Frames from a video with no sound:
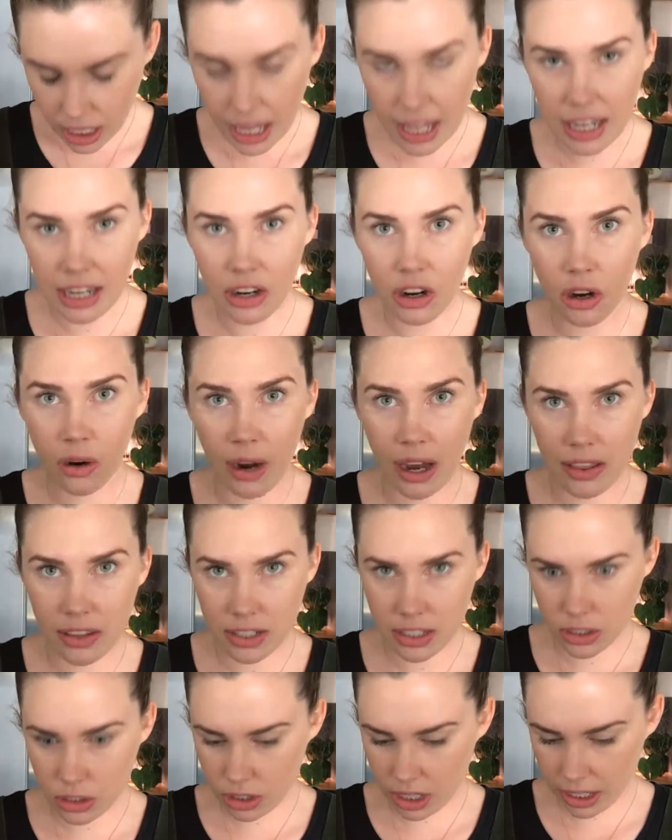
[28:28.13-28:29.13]
and no other
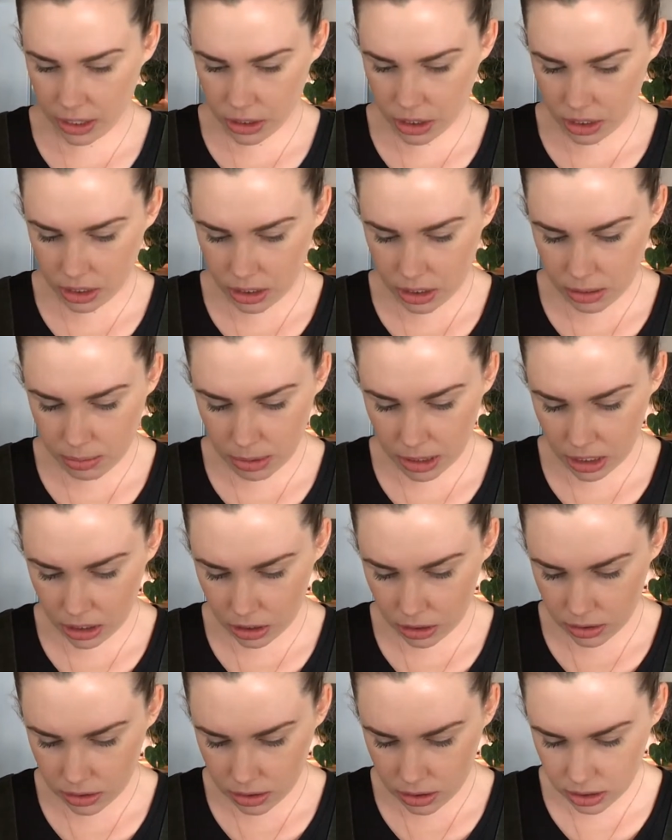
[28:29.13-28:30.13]
distractions
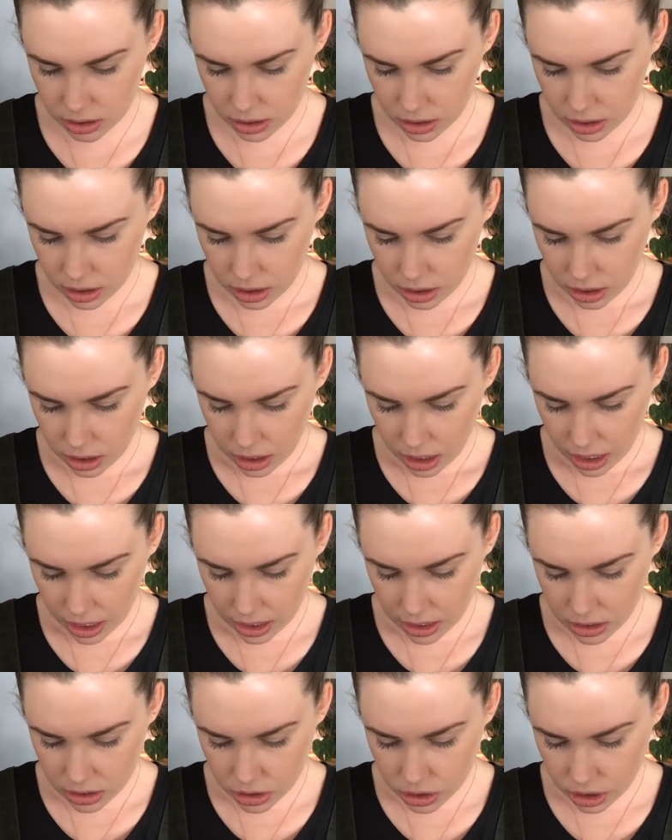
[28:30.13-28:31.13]
because I
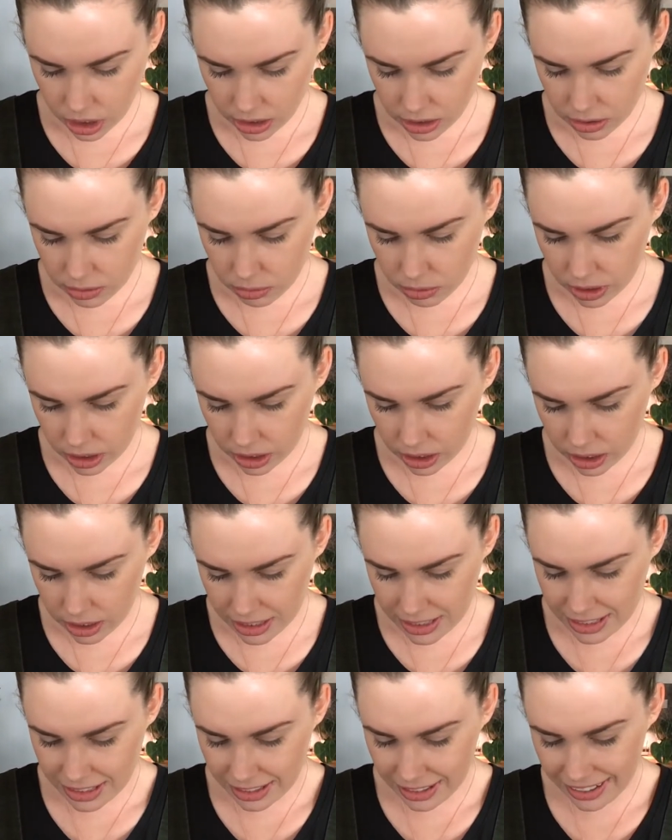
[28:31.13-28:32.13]
get distracted really
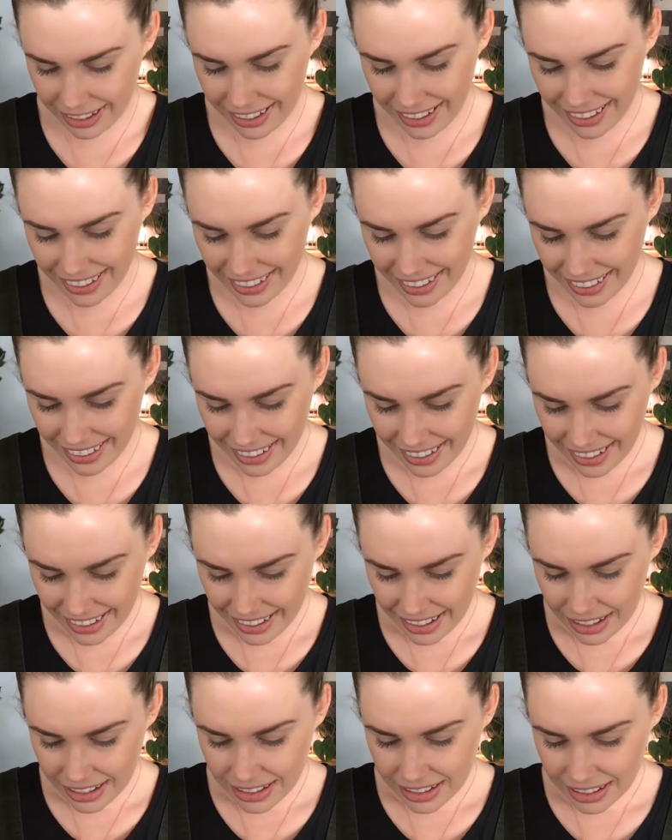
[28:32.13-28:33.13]
easily.
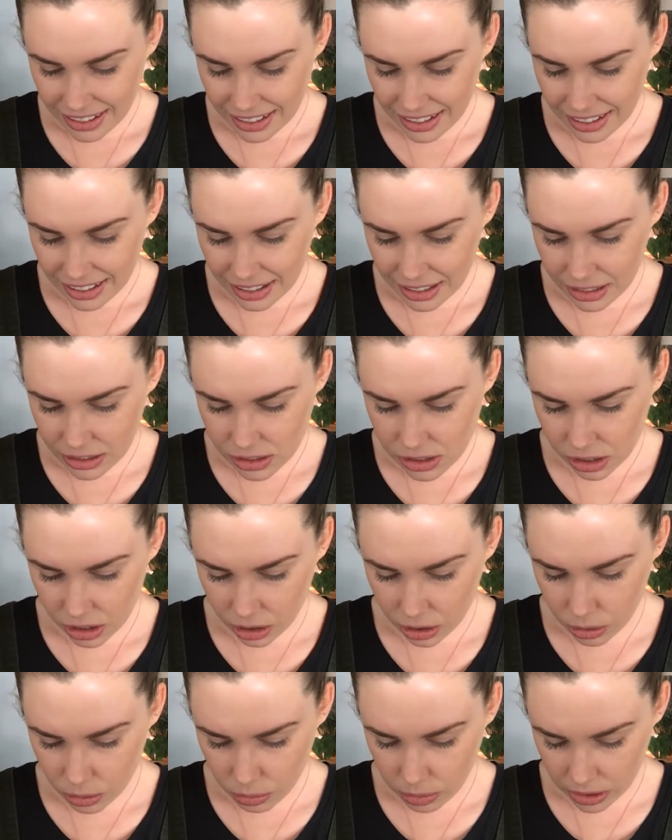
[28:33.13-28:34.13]
And
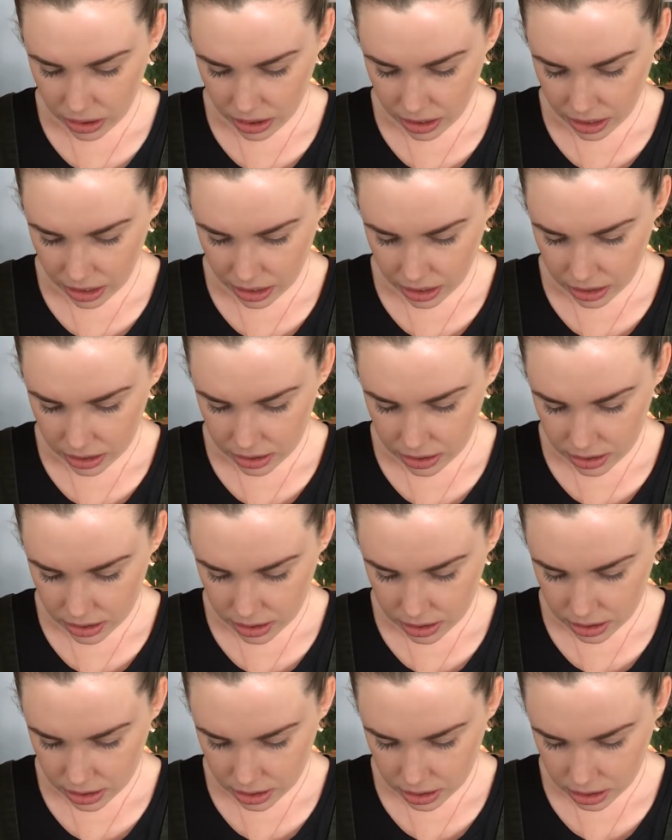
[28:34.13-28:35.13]
so with
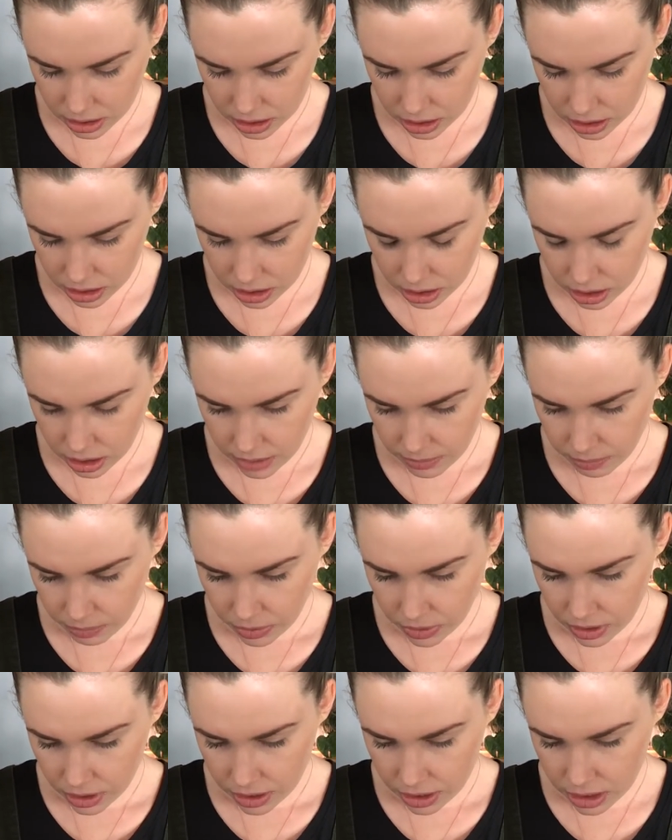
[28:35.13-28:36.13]
these,
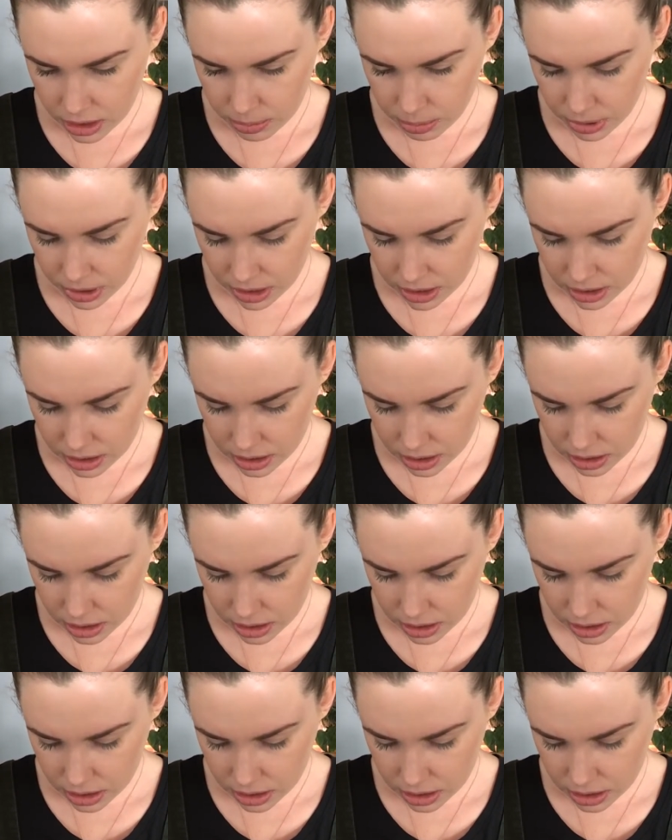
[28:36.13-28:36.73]
let's put